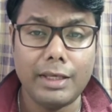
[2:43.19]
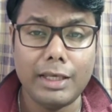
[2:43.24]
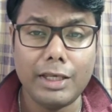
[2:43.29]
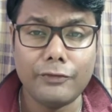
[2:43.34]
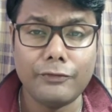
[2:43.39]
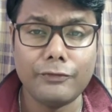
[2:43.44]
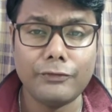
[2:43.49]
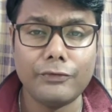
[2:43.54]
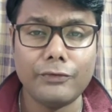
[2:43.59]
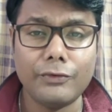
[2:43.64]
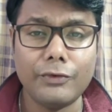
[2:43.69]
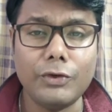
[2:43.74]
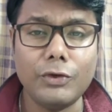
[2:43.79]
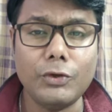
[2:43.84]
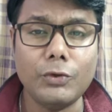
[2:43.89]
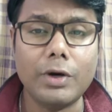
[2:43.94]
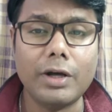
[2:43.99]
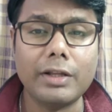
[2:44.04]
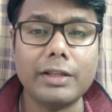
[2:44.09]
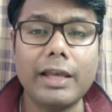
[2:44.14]
If
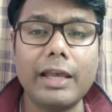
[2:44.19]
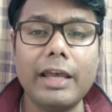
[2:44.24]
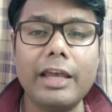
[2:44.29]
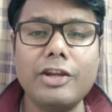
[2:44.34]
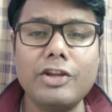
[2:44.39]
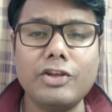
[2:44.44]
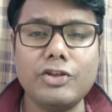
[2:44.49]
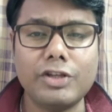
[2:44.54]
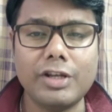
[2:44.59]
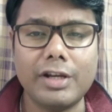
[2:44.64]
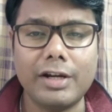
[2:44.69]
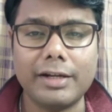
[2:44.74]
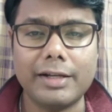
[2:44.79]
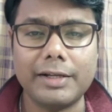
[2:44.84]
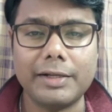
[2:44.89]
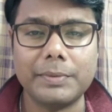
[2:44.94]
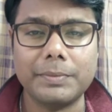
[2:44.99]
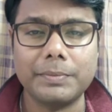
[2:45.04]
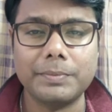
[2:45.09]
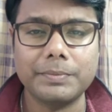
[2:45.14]
you are the
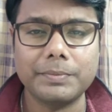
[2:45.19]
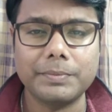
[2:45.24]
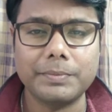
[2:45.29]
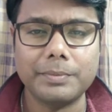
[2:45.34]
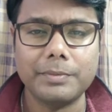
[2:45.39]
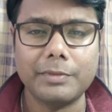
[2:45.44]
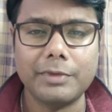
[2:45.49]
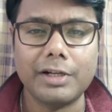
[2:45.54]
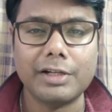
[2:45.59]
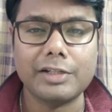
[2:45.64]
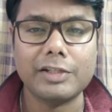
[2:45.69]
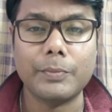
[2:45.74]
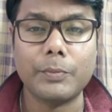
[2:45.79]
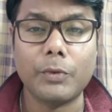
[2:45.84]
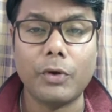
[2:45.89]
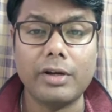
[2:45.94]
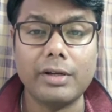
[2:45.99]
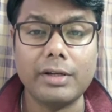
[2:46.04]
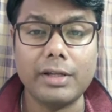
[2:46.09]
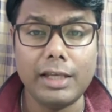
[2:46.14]
initiator, there is a
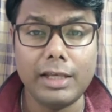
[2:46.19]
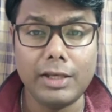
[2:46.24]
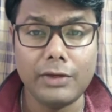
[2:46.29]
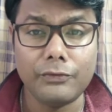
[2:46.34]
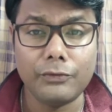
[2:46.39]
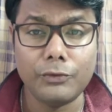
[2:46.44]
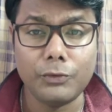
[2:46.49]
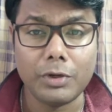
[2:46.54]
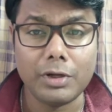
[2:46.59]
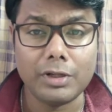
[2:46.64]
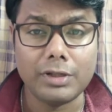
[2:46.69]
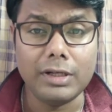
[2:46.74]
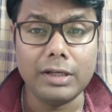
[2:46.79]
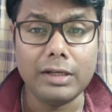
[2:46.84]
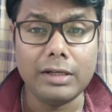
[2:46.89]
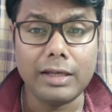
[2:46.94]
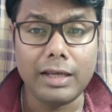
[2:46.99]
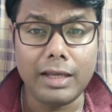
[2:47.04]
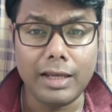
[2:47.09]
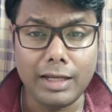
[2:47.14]
point. If you are
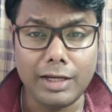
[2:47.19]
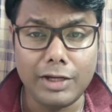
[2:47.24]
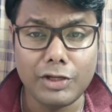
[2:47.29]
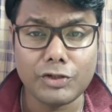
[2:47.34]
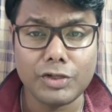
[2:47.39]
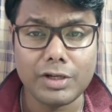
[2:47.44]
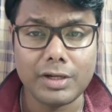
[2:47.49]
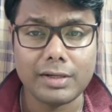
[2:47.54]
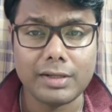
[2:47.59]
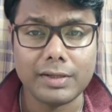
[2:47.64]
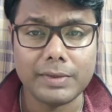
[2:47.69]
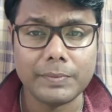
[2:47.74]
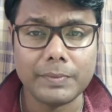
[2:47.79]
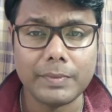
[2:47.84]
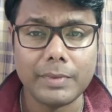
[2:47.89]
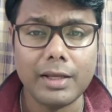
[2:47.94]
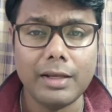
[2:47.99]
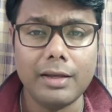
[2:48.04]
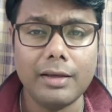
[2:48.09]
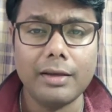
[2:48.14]
the initiator,
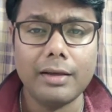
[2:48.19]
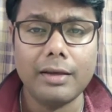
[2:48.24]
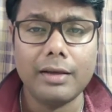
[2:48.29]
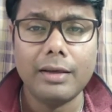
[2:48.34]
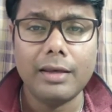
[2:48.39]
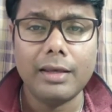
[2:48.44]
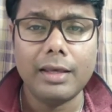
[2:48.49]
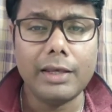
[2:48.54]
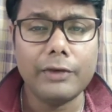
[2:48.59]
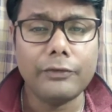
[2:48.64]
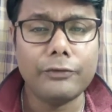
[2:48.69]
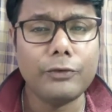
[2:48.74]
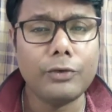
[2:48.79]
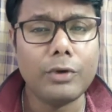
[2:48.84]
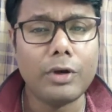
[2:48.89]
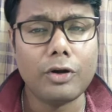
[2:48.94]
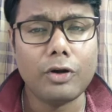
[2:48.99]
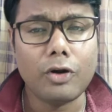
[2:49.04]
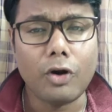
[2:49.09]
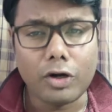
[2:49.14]
if
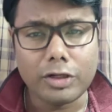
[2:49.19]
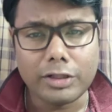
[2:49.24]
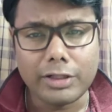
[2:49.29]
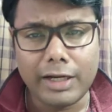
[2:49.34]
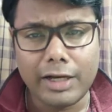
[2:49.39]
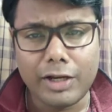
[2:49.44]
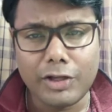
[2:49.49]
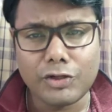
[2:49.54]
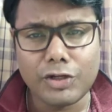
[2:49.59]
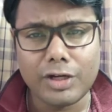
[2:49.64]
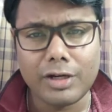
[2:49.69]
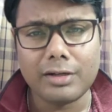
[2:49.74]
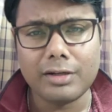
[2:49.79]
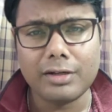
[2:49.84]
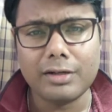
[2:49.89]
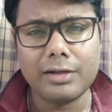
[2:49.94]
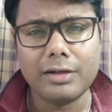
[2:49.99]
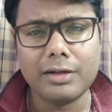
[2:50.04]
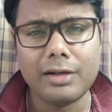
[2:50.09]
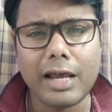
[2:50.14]
you are not the
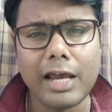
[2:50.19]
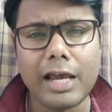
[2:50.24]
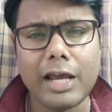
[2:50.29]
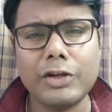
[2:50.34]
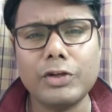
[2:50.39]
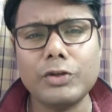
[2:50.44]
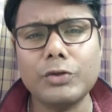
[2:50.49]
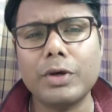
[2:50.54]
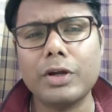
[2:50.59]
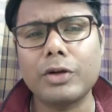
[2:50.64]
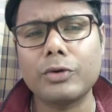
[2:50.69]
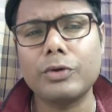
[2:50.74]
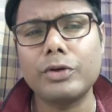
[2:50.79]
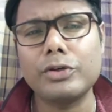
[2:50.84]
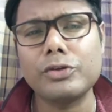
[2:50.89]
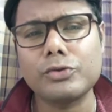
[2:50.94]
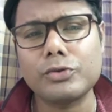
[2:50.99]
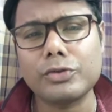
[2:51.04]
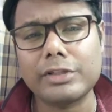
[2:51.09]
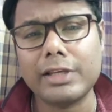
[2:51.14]
initiator and you are
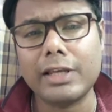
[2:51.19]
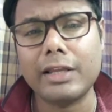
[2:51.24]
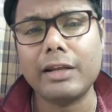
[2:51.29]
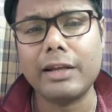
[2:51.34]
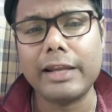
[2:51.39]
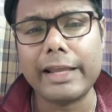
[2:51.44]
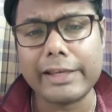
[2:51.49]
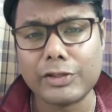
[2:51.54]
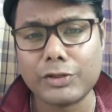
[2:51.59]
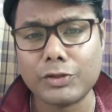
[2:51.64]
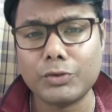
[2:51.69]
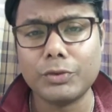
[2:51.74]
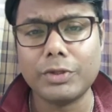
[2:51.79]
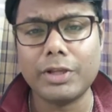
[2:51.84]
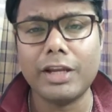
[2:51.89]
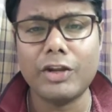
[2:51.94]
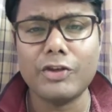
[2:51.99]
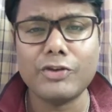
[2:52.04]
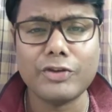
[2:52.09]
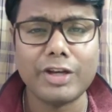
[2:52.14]
going to say next to
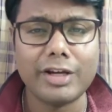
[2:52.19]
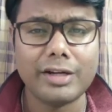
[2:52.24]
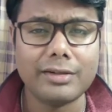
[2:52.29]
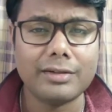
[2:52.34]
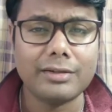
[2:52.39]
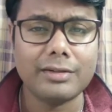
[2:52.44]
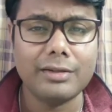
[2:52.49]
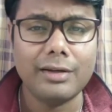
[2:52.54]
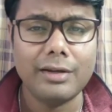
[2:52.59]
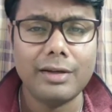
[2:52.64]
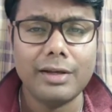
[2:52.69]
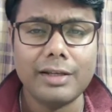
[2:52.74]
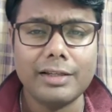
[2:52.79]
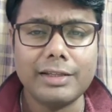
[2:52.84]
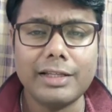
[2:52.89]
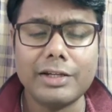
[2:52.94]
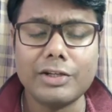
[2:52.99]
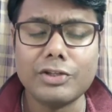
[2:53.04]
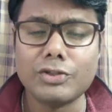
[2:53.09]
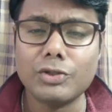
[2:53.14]
the initiator,
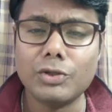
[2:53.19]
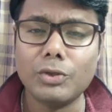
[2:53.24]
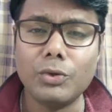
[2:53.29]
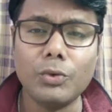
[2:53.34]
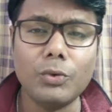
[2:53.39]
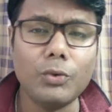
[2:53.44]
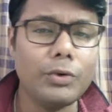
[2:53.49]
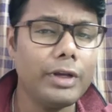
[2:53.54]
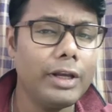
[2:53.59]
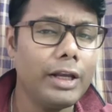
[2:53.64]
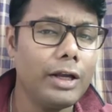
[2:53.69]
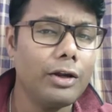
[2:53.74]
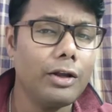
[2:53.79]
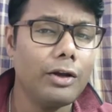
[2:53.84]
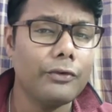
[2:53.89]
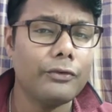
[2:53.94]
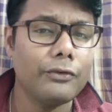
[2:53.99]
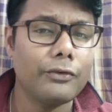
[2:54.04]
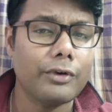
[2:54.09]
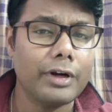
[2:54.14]
there is no need
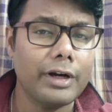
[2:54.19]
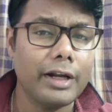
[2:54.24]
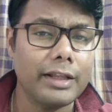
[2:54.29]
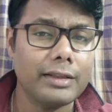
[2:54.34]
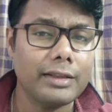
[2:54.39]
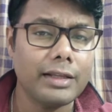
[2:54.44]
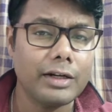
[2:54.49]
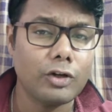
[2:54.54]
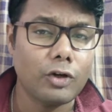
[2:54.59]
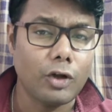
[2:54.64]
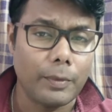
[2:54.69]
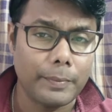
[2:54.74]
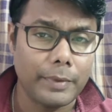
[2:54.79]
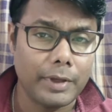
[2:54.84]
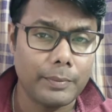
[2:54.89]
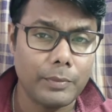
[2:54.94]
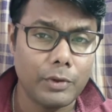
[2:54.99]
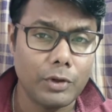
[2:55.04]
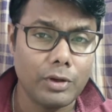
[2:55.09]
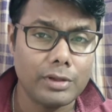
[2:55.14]
of reading that
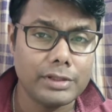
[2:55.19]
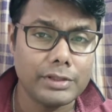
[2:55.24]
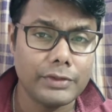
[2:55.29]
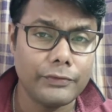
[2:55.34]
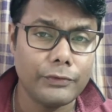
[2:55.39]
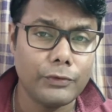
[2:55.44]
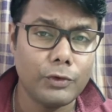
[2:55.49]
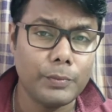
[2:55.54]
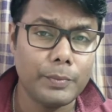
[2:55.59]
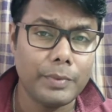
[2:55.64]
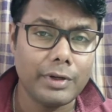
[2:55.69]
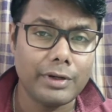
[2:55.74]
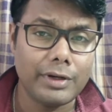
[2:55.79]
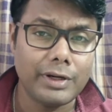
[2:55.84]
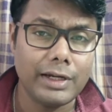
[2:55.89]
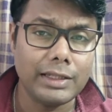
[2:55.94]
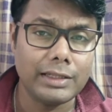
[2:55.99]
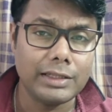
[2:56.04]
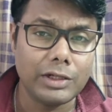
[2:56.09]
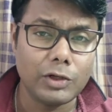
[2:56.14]
topic, because if you will be
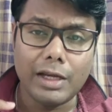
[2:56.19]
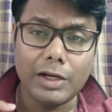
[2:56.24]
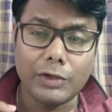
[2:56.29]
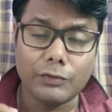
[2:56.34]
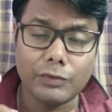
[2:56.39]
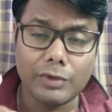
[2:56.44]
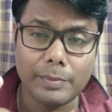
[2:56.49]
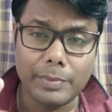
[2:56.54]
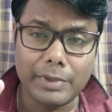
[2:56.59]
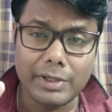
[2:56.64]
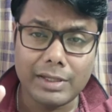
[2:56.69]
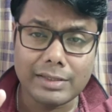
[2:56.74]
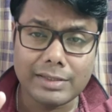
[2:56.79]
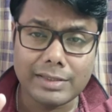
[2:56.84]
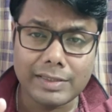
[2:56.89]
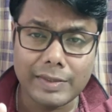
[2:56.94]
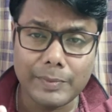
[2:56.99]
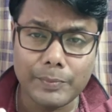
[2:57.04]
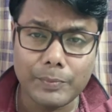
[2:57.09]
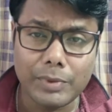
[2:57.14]
reading the topic, it will be a
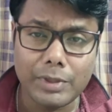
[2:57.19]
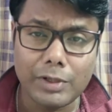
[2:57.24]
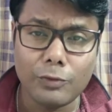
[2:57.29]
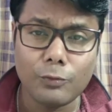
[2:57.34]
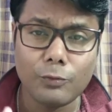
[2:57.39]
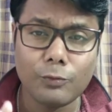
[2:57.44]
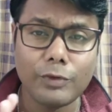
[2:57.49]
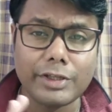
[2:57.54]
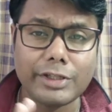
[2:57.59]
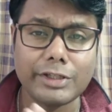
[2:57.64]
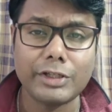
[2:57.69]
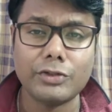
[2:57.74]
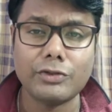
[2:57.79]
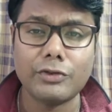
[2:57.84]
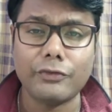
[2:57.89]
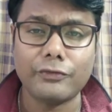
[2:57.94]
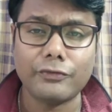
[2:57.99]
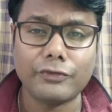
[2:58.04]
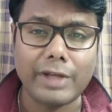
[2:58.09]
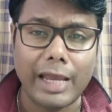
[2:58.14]
simple wastage
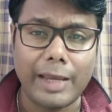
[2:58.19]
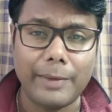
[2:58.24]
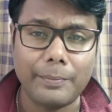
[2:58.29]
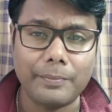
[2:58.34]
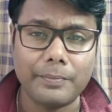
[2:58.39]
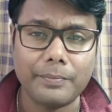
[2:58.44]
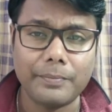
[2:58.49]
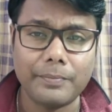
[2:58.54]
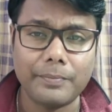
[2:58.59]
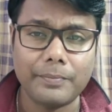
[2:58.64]
of time.